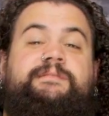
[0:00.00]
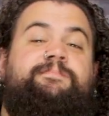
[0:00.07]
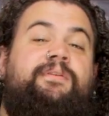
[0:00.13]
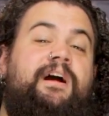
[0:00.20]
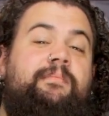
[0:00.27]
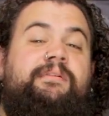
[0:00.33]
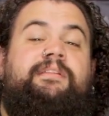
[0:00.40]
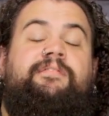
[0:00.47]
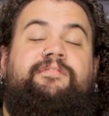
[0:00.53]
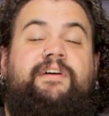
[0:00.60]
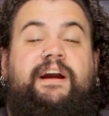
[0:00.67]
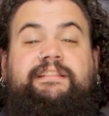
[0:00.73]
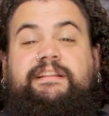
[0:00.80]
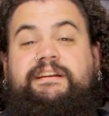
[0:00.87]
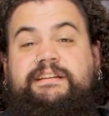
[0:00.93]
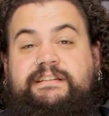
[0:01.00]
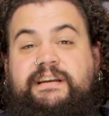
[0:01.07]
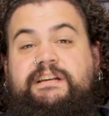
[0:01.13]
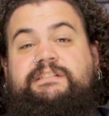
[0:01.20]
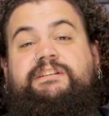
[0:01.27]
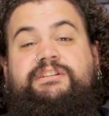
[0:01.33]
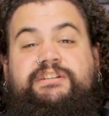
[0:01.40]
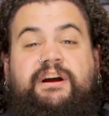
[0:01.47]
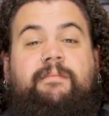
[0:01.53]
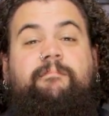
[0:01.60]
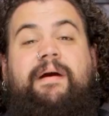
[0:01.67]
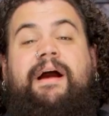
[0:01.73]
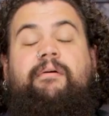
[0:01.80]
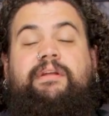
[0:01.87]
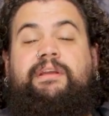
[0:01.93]
is probably the fact that it doesn't
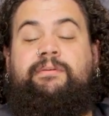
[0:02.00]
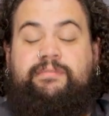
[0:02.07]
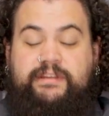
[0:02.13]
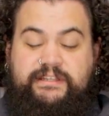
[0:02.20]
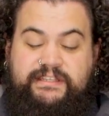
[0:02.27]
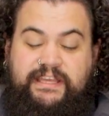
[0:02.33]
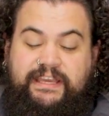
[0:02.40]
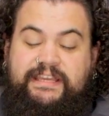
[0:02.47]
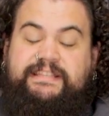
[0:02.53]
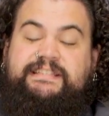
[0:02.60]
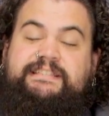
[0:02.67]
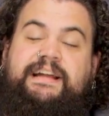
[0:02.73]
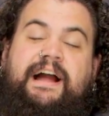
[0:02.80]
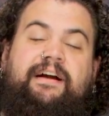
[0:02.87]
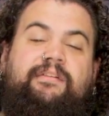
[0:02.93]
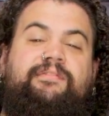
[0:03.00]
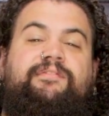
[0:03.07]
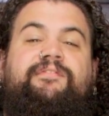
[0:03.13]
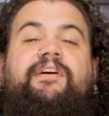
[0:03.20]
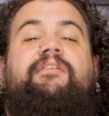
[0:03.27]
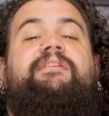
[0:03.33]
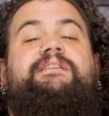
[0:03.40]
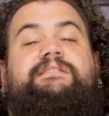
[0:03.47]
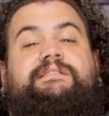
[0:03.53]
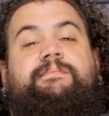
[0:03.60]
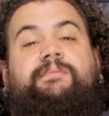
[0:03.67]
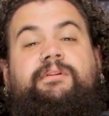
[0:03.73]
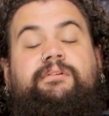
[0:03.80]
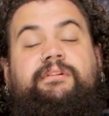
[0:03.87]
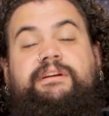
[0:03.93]
jump out at you. This thing is styled very
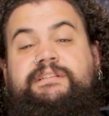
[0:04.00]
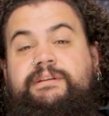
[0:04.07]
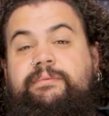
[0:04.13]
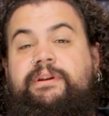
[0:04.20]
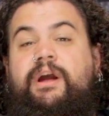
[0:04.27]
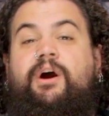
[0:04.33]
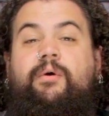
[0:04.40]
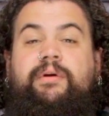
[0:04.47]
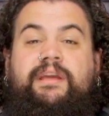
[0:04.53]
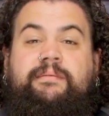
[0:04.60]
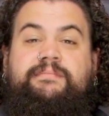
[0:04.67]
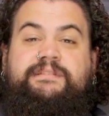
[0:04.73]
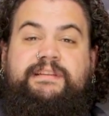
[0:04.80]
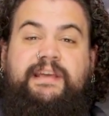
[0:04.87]
similarly to an OEM